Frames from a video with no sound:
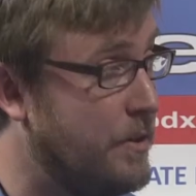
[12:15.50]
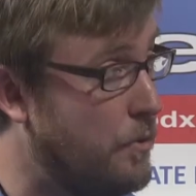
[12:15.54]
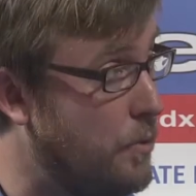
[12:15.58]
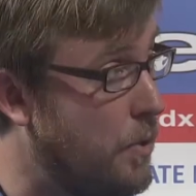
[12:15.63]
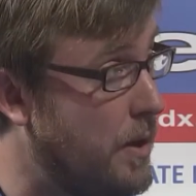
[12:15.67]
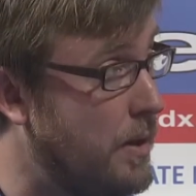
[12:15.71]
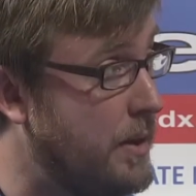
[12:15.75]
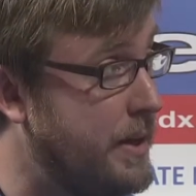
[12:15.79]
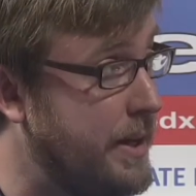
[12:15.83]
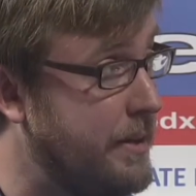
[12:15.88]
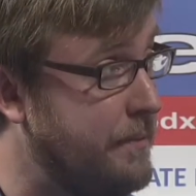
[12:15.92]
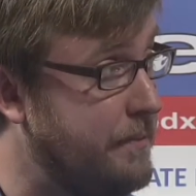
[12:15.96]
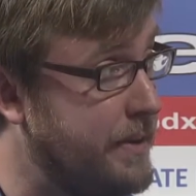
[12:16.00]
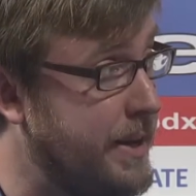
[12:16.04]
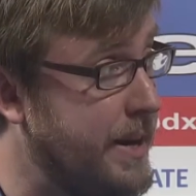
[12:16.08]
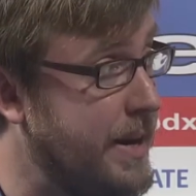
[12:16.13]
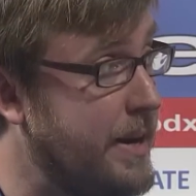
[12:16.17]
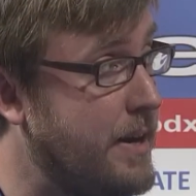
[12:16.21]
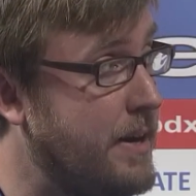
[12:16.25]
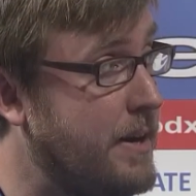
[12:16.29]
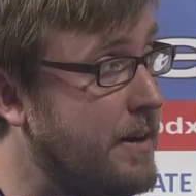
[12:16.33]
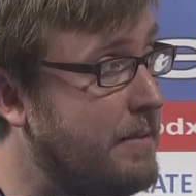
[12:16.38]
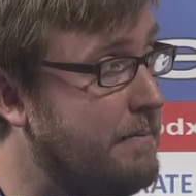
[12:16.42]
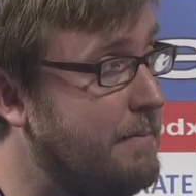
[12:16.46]
quality of
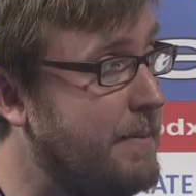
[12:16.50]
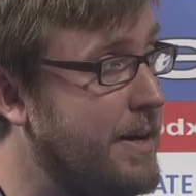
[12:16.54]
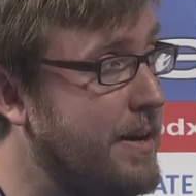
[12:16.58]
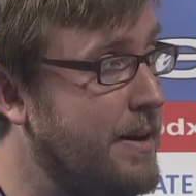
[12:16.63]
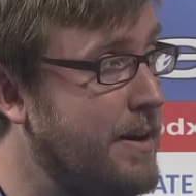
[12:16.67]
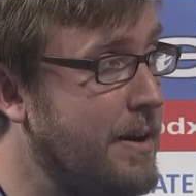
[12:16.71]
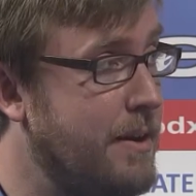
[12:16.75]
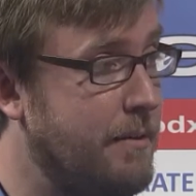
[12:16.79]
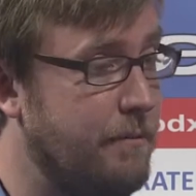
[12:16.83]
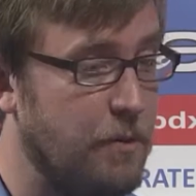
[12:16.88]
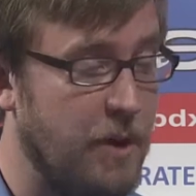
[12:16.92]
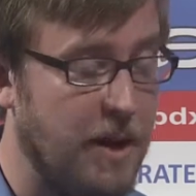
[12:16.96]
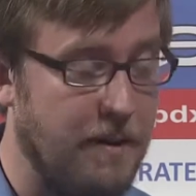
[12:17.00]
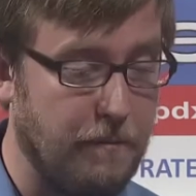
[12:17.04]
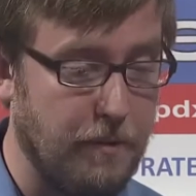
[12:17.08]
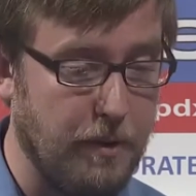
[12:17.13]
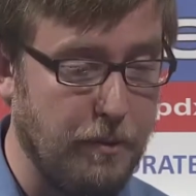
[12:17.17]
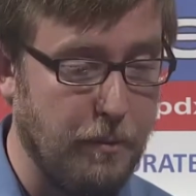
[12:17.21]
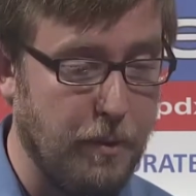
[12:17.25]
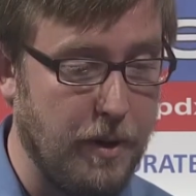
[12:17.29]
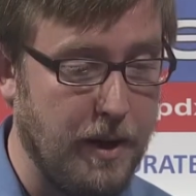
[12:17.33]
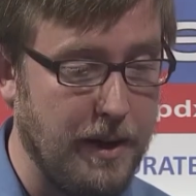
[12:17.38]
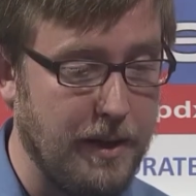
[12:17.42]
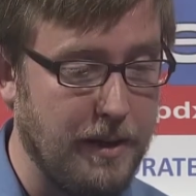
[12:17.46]
care for
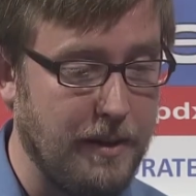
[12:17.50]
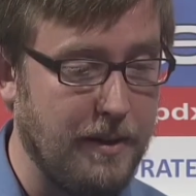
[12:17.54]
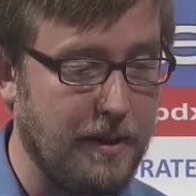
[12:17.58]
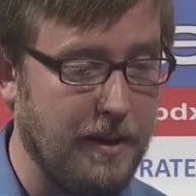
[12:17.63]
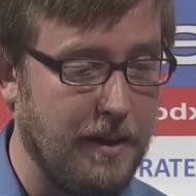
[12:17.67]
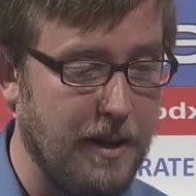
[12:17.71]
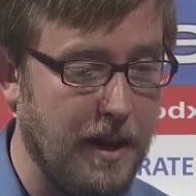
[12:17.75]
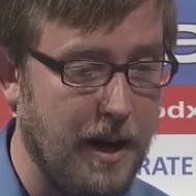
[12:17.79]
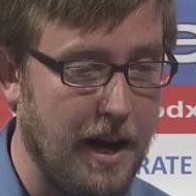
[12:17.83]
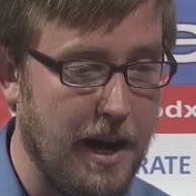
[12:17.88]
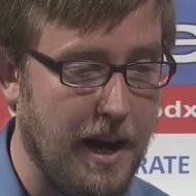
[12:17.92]
everyone,